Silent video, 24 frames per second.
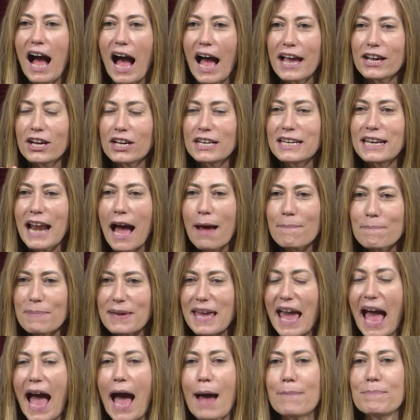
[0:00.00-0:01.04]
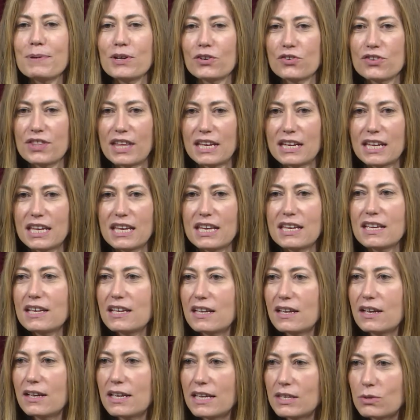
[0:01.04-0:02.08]
I could not be happier that he
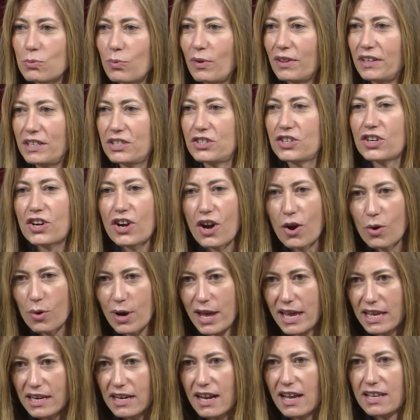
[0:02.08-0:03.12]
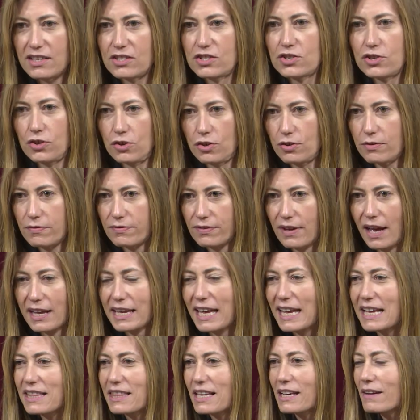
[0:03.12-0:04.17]
is willing to go in and serve. I
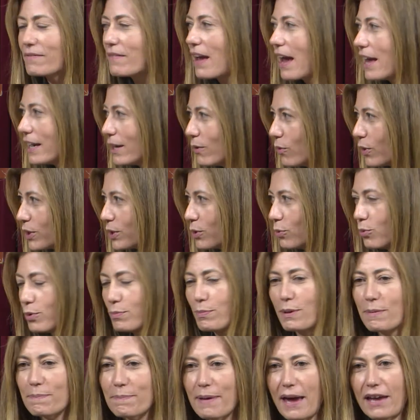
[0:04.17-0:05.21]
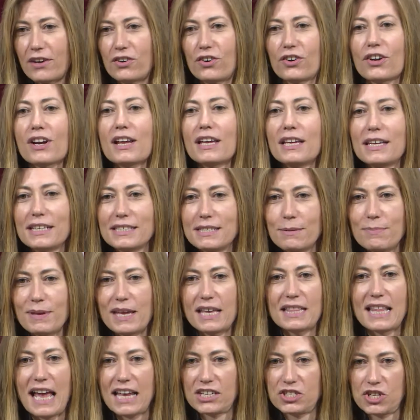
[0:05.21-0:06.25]
can't think of anyone who would be better to be
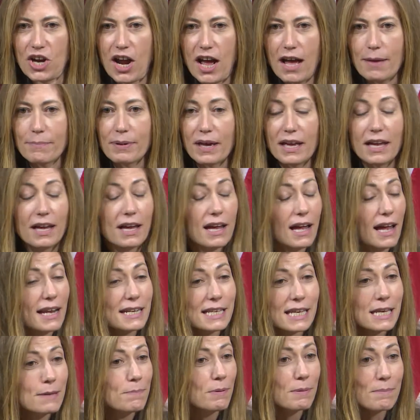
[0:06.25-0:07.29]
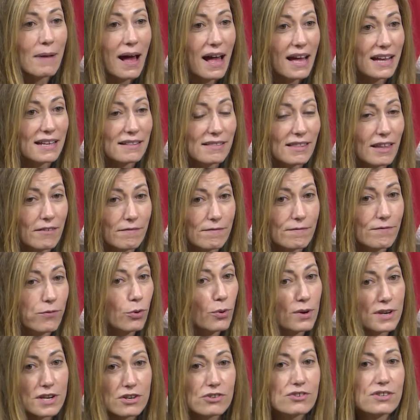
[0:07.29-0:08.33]
in that job. And keep in mind that
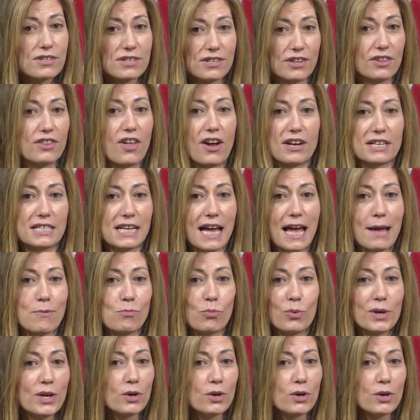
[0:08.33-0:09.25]
four years is a long time.